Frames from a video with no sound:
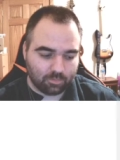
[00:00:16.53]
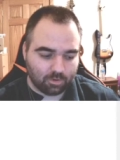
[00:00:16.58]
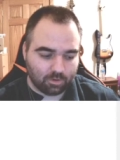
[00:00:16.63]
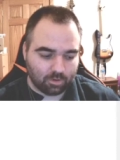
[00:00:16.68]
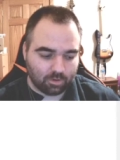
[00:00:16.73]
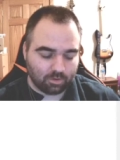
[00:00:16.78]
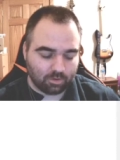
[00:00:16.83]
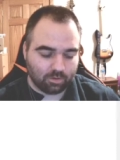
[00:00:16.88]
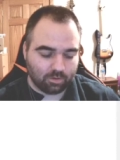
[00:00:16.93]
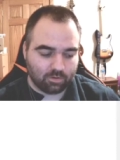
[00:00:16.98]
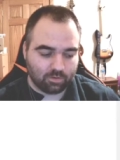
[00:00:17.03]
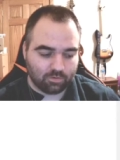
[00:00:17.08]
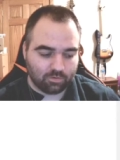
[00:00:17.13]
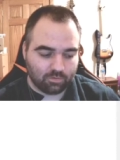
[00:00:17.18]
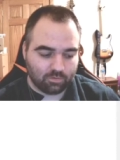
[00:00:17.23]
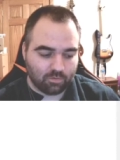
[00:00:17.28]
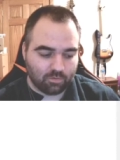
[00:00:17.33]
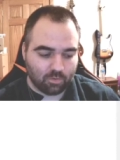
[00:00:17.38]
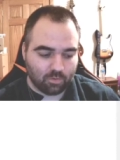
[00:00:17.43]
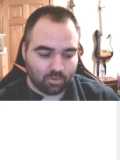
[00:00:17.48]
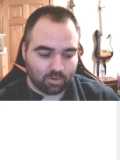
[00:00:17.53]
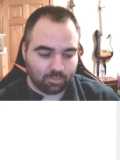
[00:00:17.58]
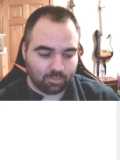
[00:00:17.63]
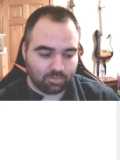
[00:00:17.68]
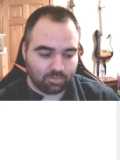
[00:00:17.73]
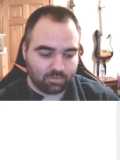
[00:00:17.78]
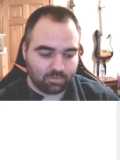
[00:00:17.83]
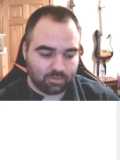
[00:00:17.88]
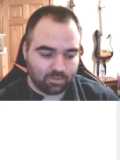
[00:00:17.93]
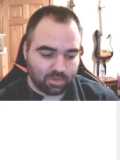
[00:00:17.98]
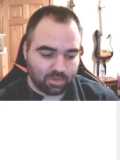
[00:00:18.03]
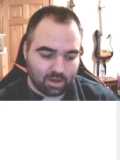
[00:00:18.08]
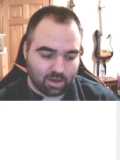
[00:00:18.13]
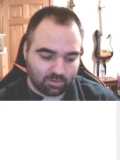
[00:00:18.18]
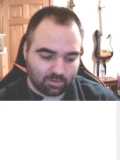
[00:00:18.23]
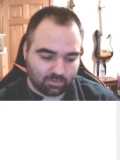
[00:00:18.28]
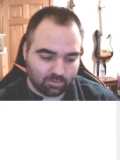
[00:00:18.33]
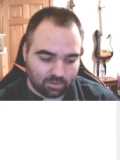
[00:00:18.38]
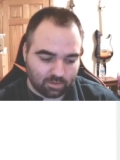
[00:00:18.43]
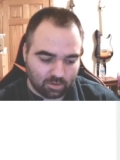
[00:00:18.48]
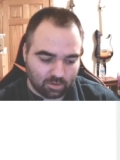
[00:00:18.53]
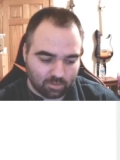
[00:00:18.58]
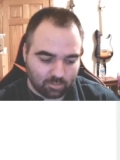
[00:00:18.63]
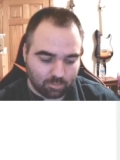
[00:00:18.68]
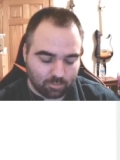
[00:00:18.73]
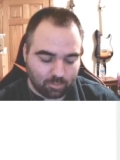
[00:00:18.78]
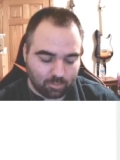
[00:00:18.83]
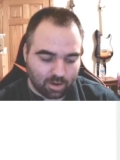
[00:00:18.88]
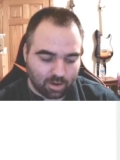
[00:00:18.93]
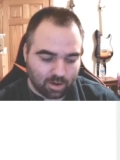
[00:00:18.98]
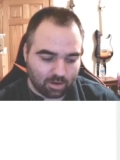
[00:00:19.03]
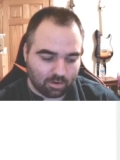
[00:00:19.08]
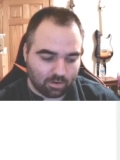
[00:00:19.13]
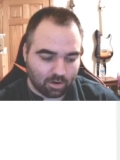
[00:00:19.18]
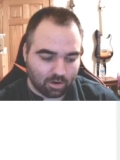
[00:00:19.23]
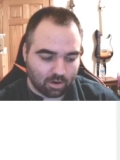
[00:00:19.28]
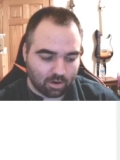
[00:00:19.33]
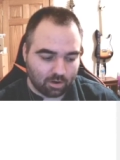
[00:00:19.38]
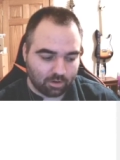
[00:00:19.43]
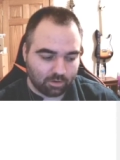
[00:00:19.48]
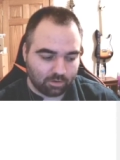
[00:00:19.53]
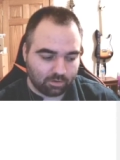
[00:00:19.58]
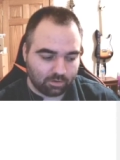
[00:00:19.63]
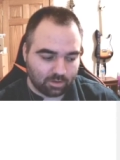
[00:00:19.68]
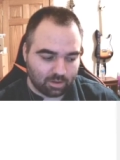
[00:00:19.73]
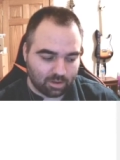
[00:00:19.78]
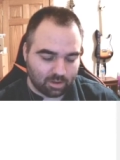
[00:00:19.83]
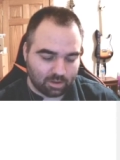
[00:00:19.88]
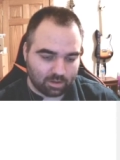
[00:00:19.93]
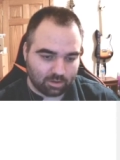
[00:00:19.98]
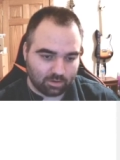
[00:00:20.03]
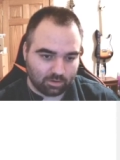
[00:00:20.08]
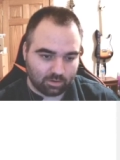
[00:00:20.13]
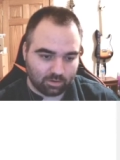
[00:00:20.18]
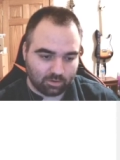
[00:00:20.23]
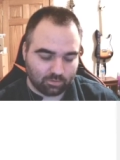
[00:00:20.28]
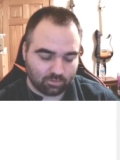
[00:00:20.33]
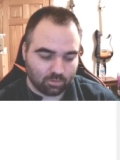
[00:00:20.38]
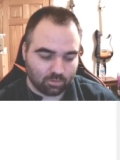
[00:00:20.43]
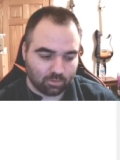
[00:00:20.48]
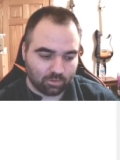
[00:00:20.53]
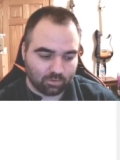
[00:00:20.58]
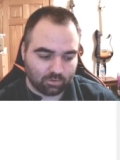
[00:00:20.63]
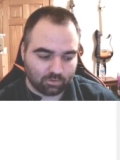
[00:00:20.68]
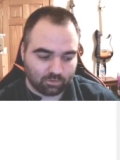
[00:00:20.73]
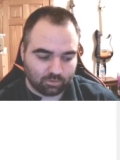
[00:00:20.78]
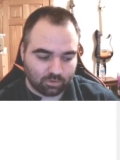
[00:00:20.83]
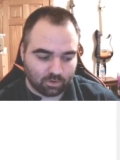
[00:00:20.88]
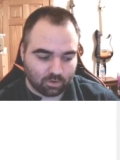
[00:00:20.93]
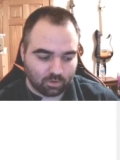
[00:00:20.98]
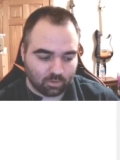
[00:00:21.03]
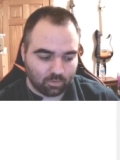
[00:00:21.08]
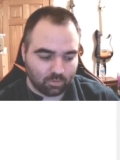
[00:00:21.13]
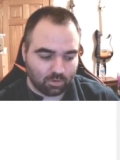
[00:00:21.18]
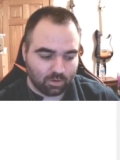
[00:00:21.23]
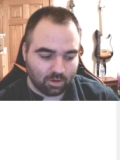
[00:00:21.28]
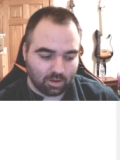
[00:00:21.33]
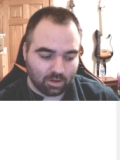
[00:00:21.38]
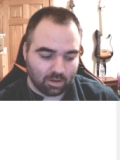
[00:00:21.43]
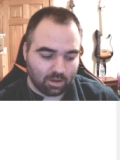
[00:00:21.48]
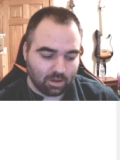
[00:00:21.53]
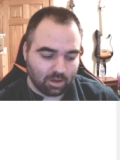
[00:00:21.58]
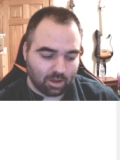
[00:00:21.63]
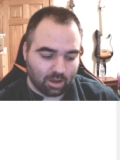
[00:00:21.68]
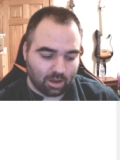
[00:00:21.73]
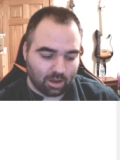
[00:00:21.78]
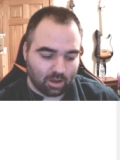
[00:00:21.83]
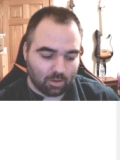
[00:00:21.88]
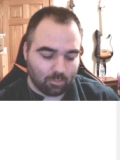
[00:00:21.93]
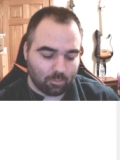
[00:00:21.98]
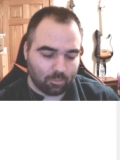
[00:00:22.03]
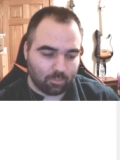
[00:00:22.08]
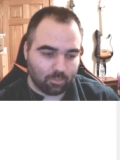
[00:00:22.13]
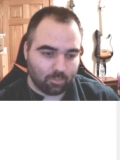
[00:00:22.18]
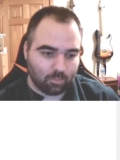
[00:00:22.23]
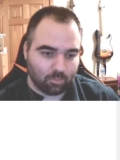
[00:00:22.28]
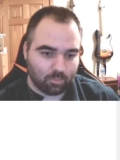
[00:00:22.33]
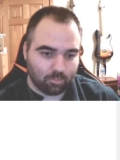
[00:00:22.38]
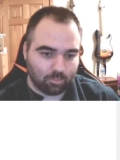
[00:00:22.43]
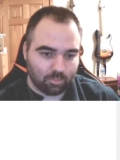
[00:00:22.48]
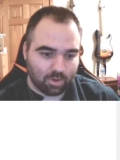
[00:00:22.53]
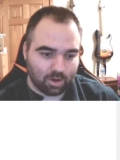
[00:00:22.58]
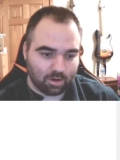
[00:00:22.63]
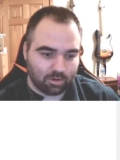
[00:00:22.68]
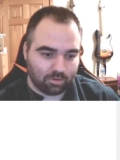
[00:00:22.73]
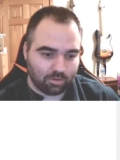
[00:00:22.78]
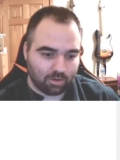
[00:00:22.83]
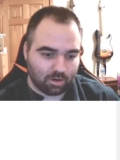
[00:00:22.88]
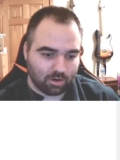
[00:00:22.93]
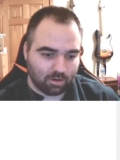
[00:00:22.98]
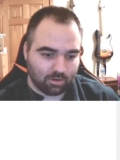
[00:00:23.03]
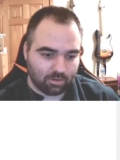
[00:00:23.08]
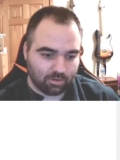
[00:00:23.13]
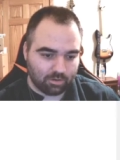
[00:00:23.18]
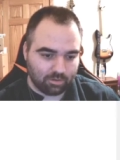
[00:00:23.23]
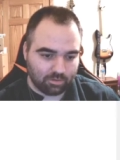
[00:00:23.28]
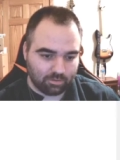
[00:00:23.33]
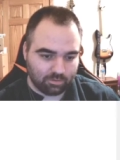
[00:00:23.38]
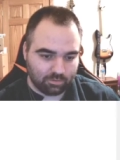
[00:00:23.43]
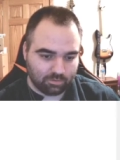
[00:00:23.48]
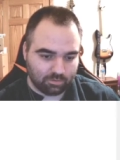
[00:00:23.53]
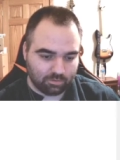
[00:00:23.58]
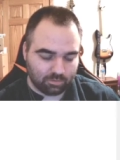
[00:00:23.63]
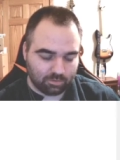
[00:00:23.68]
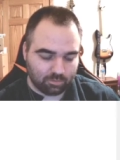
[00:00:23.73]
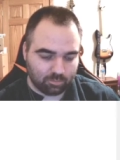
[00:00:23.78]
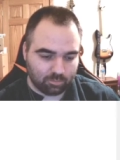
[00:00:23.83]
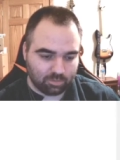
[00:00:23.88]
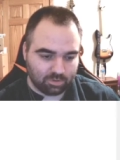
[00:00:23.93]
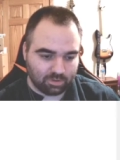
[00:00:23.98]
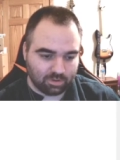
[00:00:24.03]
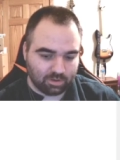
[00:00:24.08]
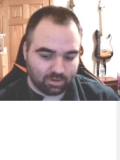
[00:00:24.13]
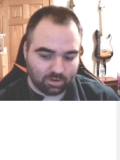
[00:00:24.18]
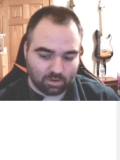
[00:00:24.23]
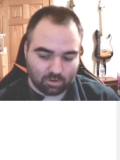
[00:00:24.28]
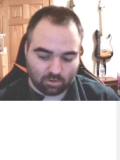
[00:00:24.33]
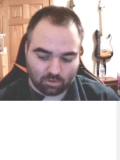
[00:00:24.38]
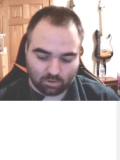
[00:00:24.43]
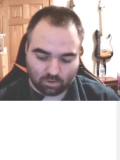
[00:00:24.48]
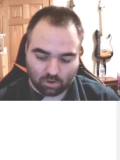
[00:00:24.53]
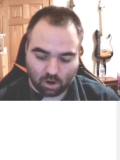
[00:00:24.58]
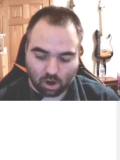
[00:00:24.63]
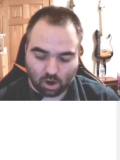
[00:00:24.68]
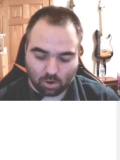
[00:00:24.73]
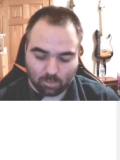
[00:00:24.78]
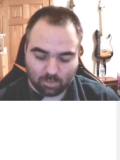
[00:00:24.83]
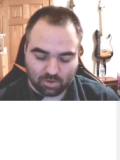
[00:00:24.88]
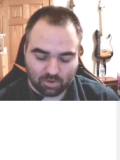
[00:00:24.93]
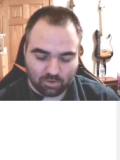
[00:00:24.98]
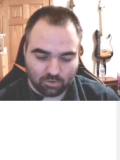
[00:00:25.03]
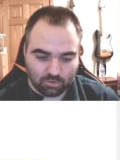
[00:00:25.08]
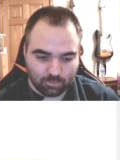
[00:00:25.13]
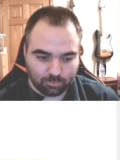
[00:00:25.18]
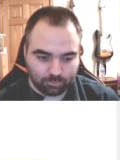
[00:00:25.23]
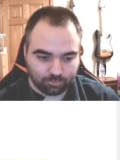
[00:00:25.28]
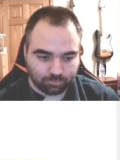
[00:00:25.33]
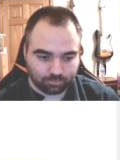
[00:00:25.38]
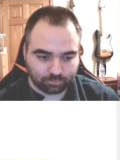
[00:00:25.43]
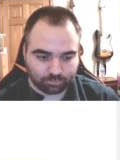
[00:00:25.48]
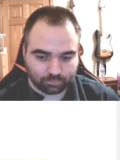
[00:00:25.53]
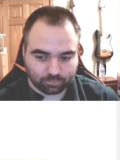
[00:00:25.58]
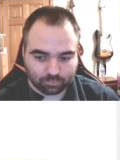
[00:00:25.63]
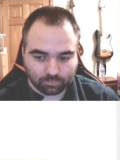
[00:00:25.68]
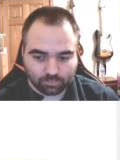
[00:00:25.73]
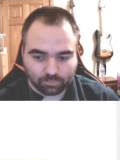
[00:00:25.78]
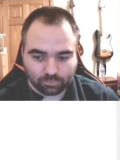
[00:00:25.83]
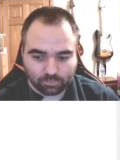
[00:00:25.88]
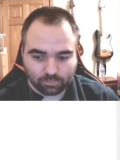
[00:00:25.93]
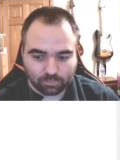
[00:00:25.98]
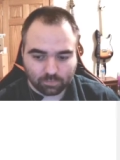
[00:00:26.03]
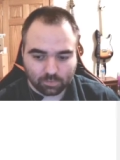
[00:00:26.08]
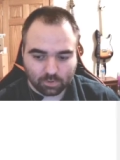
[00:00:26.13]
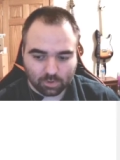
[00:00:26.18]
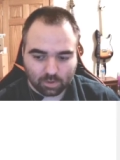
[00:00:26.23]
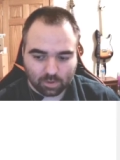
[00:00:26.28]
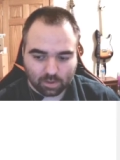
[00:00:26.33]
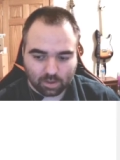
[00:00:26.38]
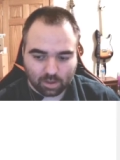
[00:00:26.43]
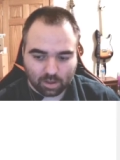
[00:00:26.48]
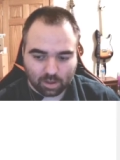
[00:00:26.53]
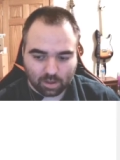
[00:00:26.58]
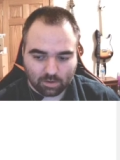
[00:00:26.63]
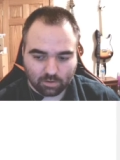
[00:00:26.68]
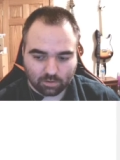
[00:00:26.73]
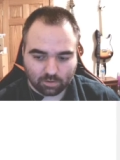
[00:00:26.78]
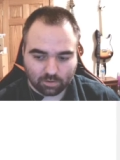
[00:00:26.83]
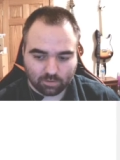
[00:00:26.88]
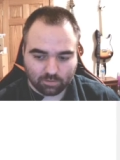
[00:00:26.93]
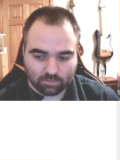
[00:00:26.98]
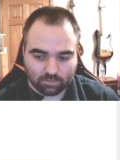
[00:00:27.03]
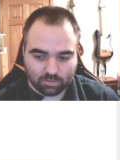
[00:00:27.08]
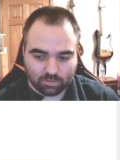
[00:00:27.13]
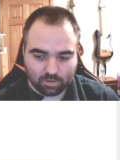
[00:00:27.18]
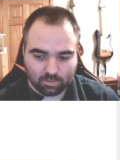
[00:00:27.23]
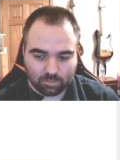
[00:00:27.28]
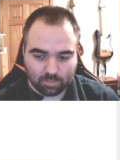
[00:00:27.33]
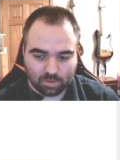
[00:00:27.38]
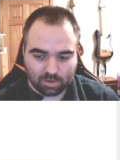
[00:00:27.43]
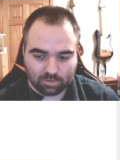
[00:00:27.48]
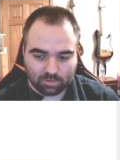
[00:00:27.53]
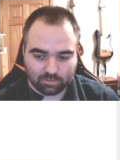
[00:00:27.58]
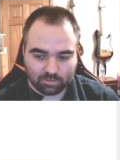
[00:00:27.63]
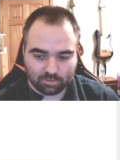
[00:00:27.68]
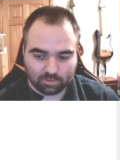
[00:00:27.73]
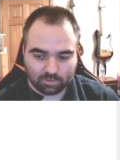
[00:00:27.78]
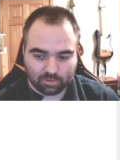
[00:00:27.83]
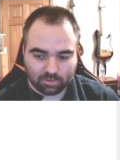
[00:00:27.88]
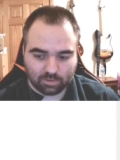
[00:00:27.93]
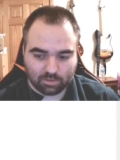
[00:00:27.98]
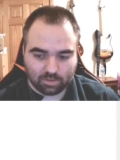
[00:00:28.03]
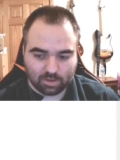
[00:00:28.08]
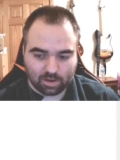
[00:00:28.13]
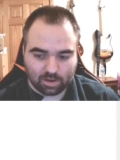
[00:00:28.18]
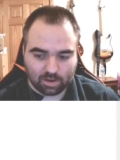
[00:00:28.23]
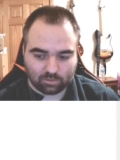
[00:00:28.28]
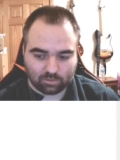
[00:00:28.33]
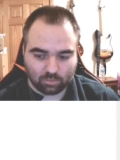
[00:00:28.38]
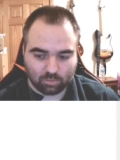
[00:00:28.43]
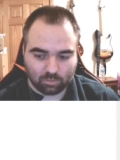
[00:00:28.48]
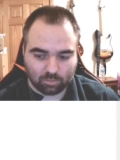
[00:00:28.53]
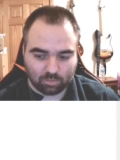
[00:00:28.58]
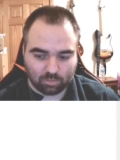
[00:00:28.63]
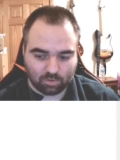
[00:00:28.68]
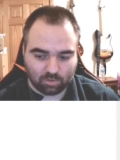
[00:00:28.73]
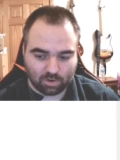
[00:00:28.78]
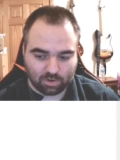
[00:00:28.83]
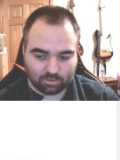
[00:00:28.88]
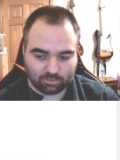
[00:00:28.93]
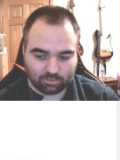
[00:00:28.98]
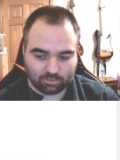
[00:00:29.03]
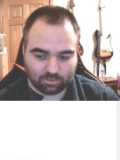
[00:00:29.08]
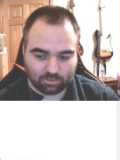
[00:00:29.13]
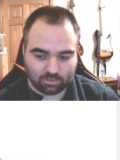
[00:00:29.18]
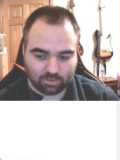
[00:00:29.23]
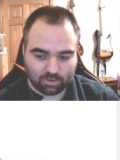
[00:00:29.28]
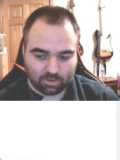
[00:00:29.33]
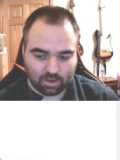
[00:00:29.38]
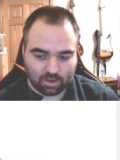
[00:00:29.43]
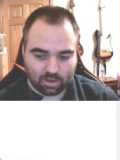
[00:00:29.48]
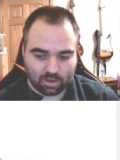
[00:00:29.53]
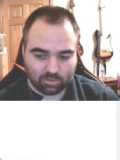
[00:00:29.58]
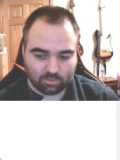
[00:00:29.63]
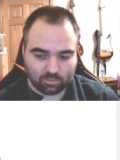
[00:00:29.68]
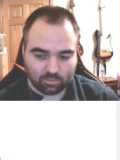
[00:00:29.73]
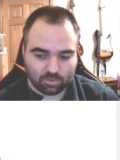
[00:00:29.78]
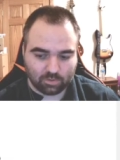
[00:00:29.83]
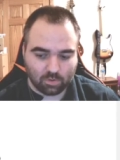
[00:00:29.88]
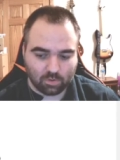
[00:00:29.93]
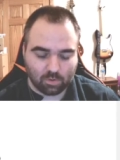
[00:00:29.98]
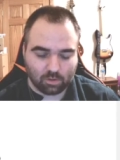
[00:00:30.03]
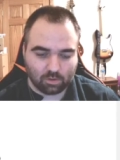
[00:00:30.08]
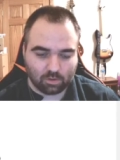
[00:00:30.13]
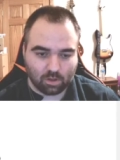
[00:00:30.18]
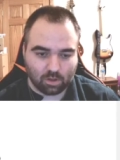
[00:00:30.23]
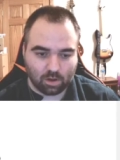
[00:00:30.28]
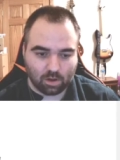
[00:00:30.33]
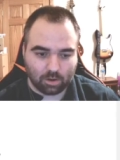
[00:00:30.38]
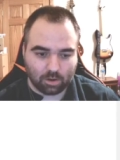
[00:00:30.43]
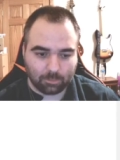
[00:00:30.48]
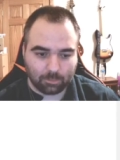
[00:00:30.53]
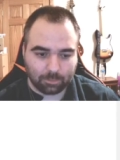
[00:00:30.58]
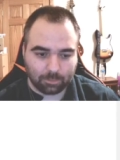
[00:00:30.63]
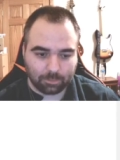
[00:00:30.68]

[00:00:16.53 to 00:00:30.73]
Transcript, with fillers: earliest forms to the actually modern art, and it's going to show how modern art is complete and utter garbage. And you're going to see basically the actual progression as we go along.